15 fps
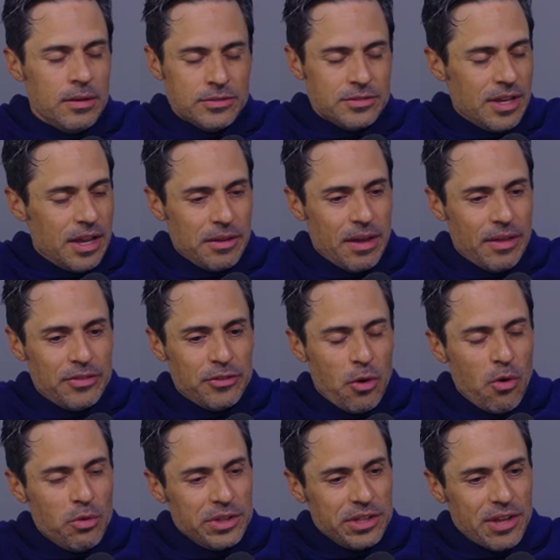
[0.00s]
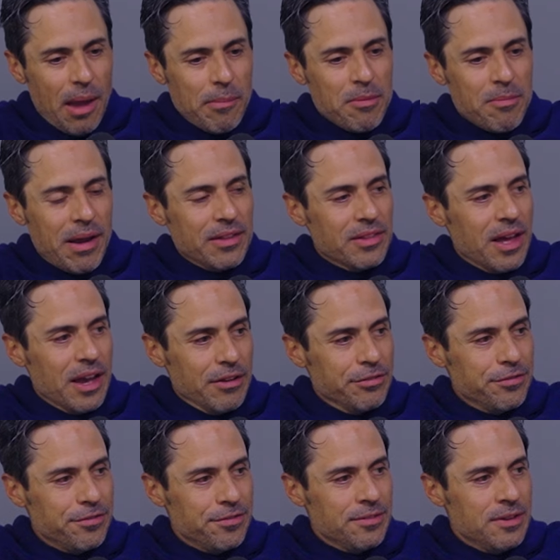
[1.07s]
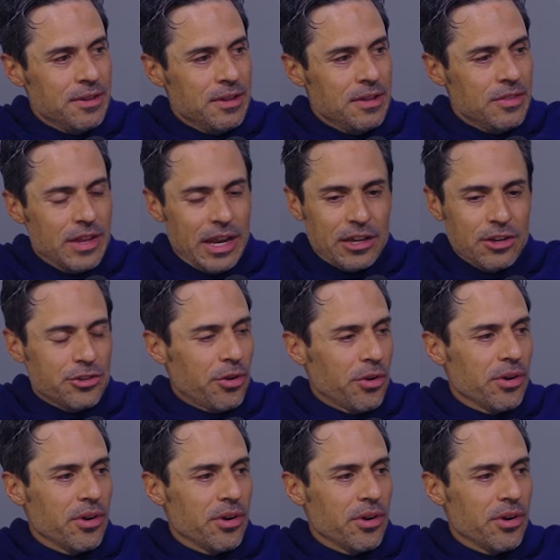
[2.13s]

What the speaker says: It's the only time in my life that I can turn it